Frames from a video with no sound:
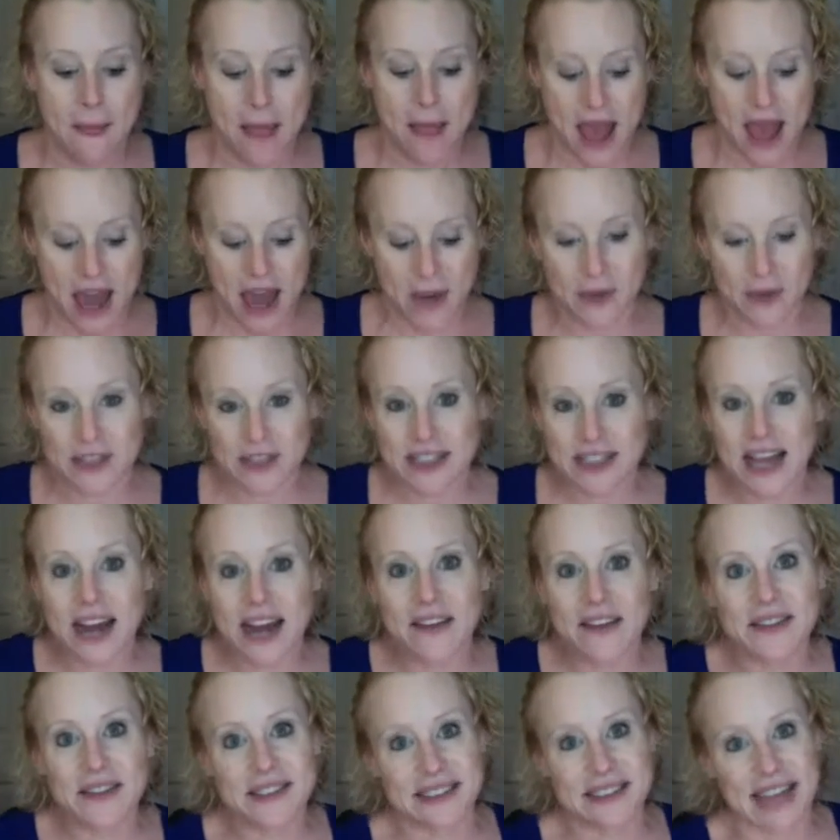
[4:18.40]
And I was
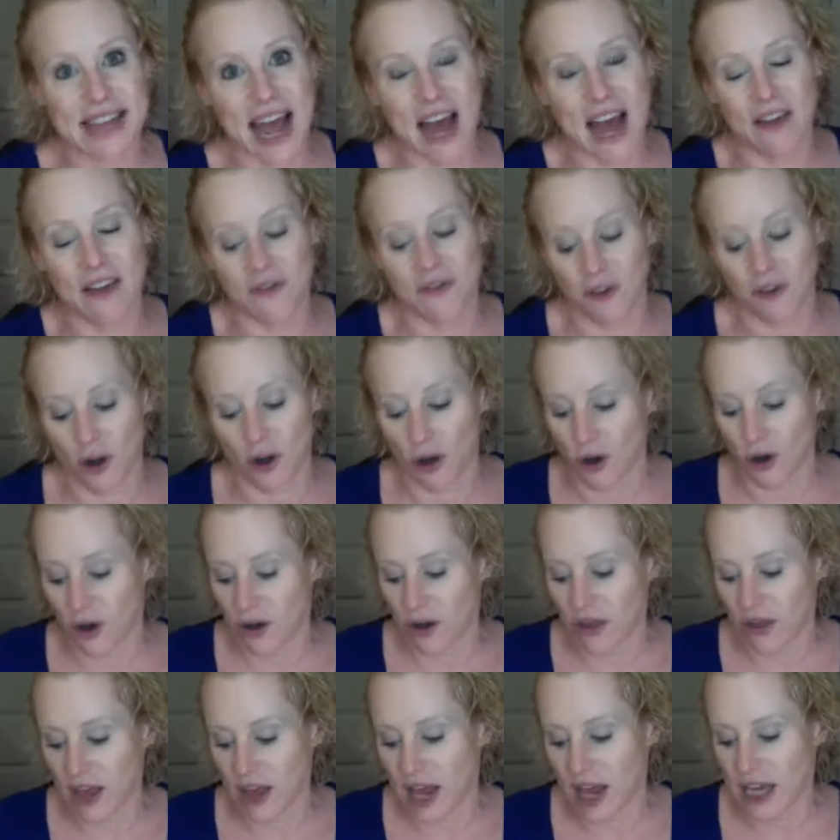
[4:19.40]
kind of sad for
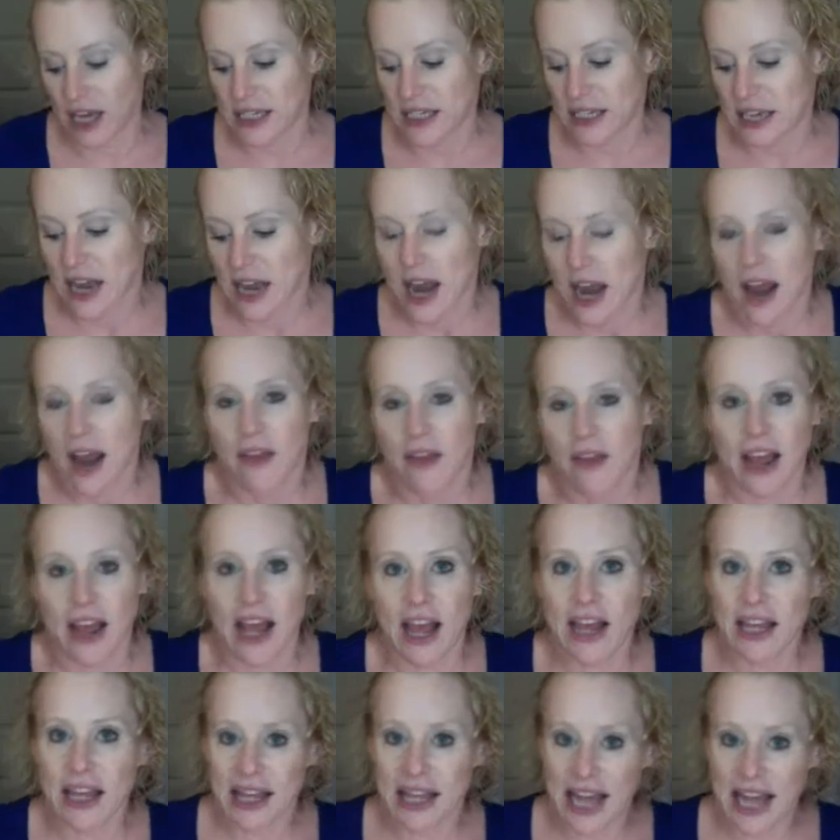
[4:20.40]
her that they
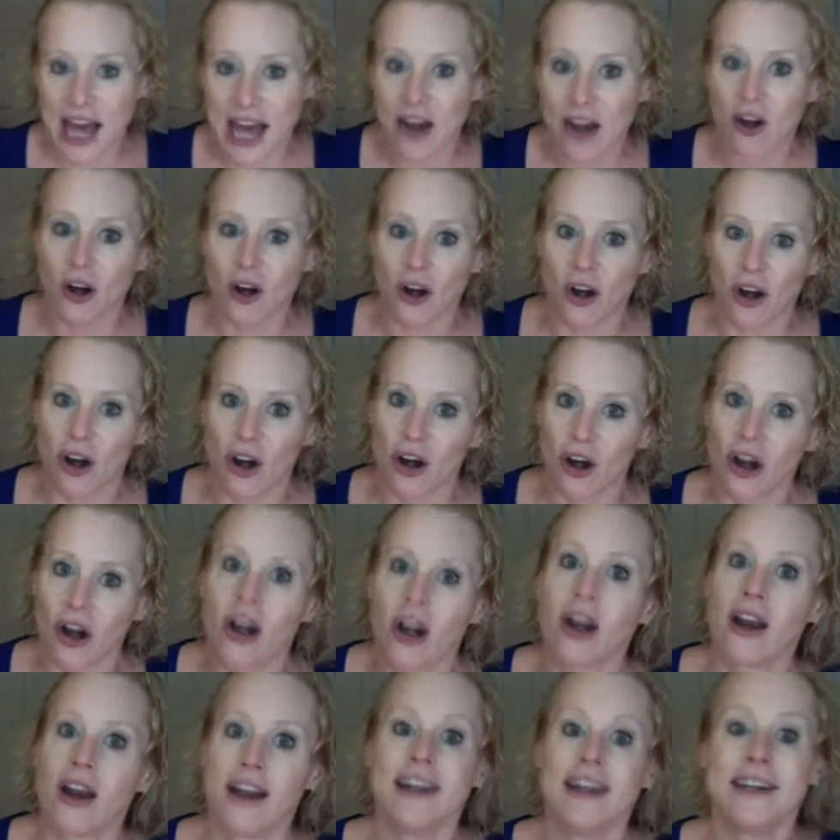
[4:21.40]
had let her
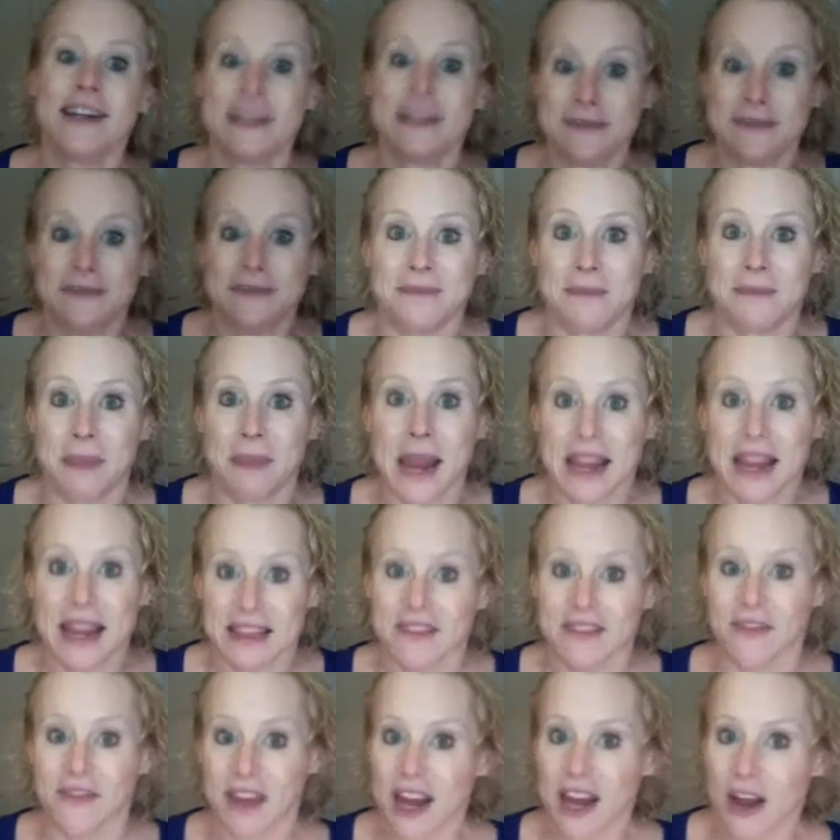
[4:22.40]
make
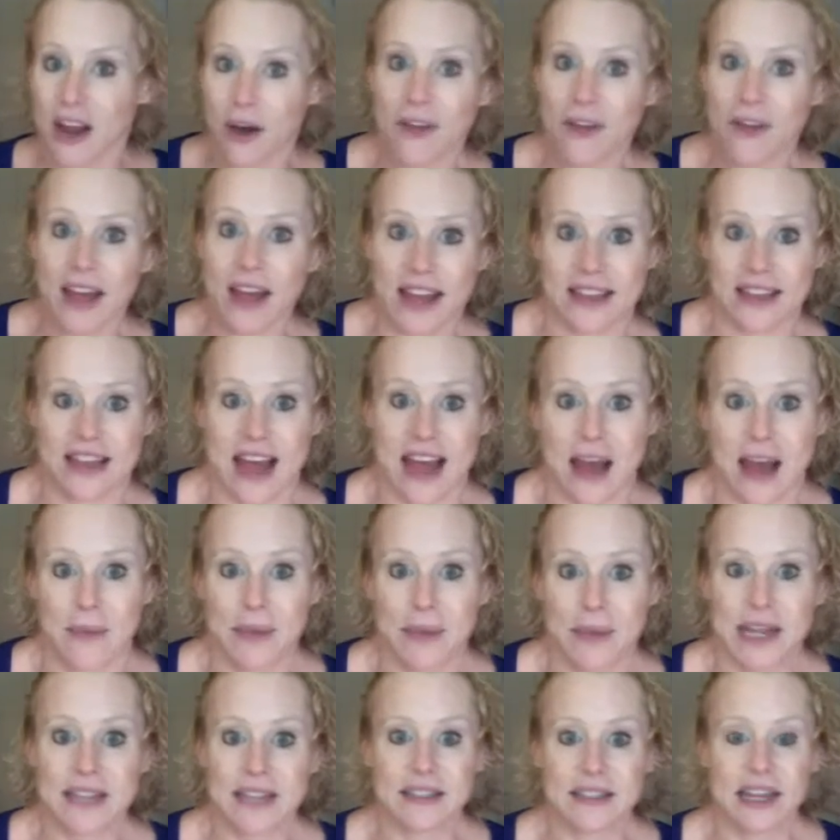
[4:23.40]
the video like that,
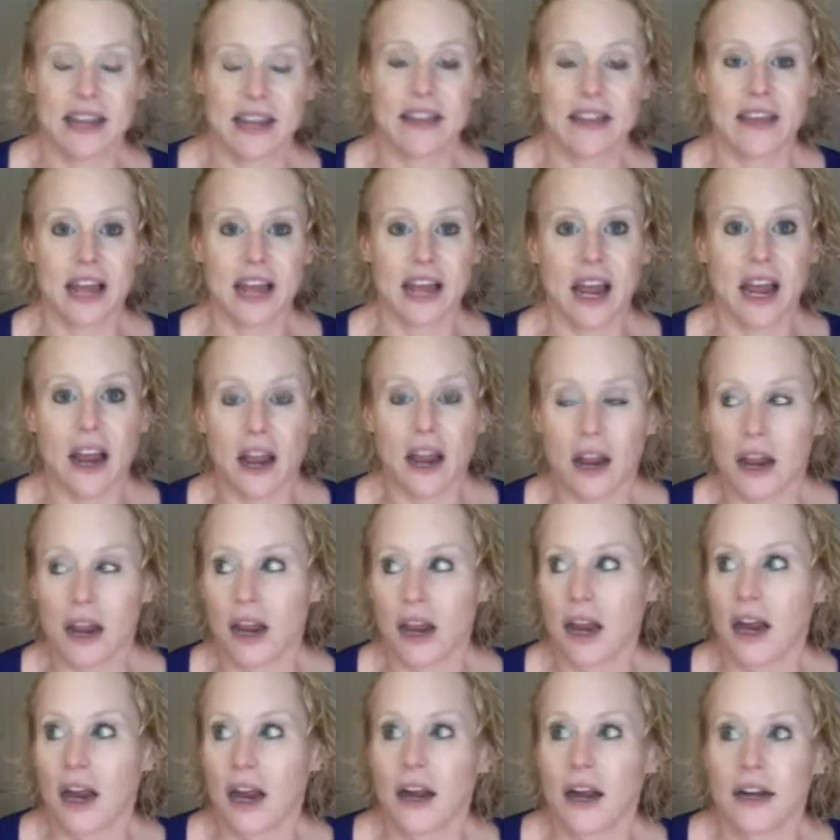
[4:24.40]
because I think,
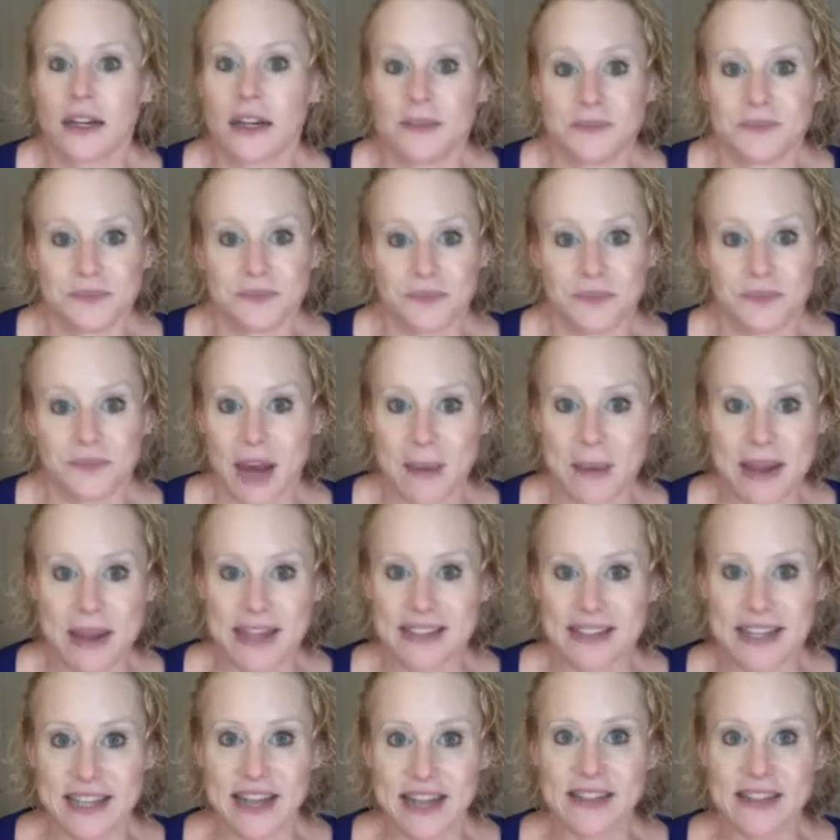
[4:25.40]

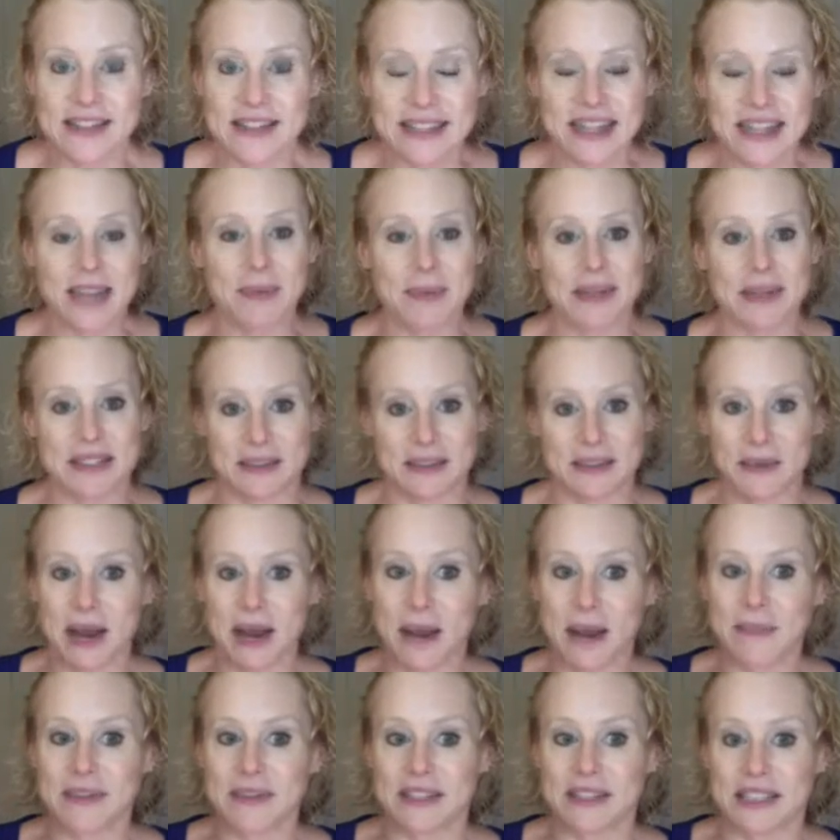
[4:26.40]
it sounds silly, but
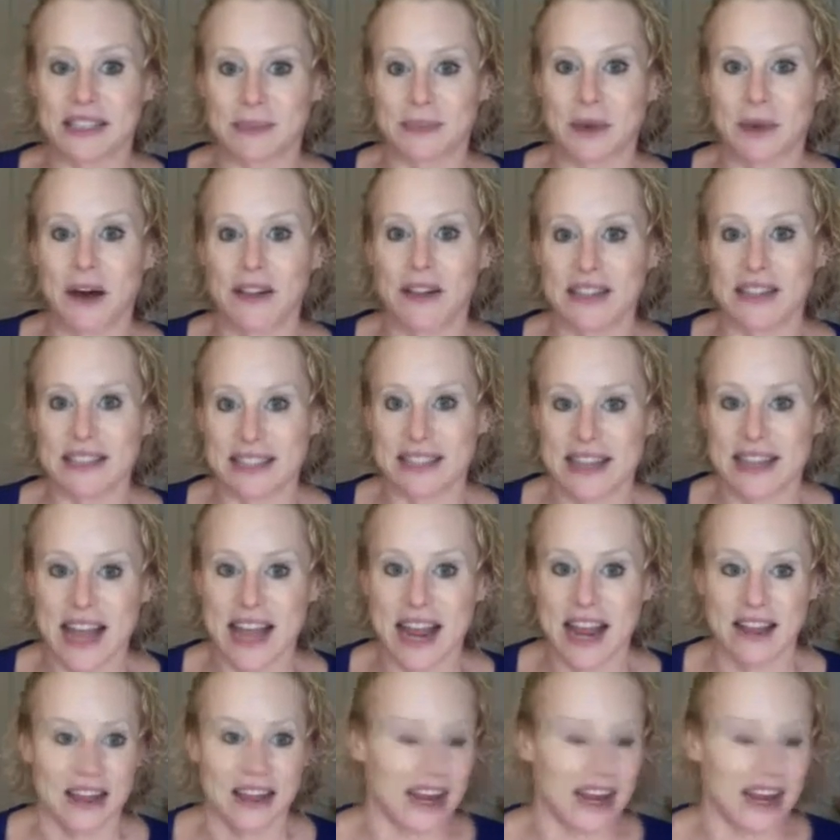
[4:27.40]
sometimes the smallest thing,